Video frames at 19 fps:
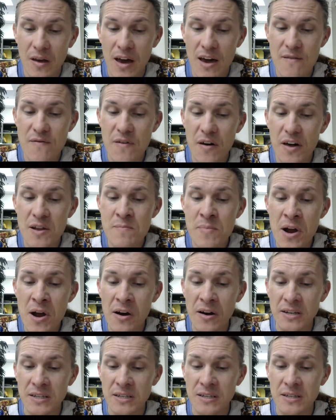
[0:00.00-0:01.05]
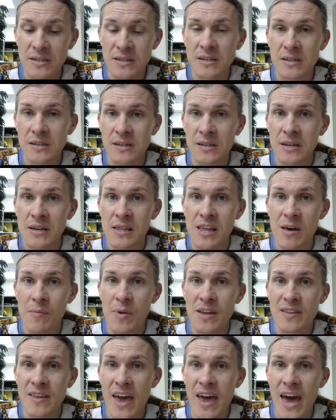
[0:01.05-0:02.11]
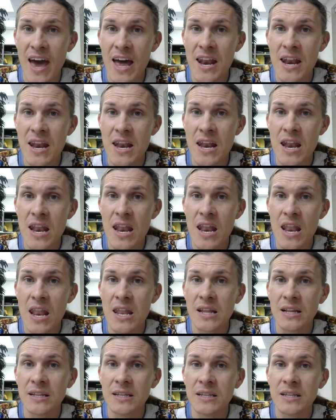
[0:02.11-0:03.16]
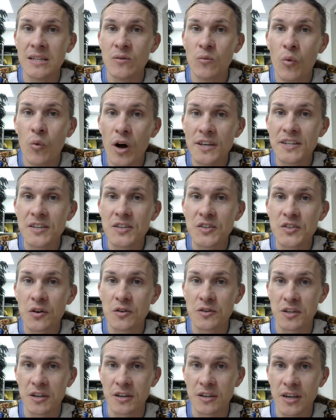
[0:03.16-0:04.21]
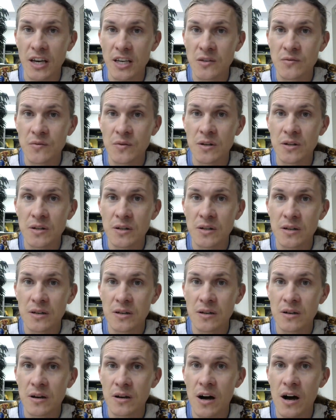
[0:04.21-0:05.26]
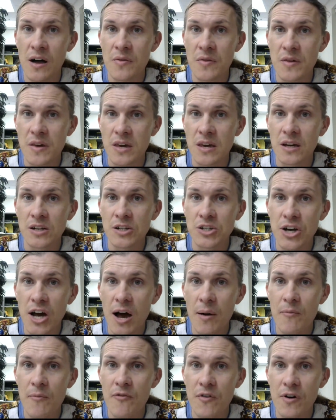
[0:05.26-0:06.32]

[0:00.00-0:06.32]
I felt embarrassed that my dad wasn't so successful on the job